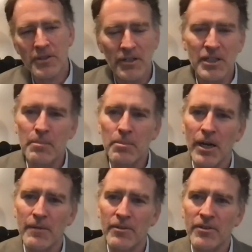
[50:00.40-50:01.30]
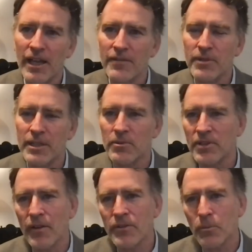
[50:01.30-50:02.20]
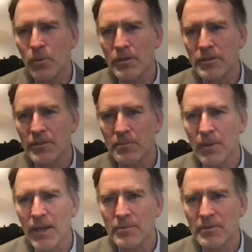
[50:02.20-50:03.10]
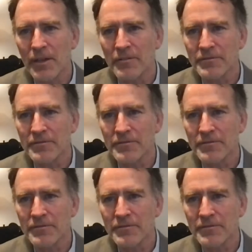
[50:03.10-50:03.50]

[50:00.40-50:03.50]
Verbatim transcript: earlier part of his life when he was out in the wilderness by himself.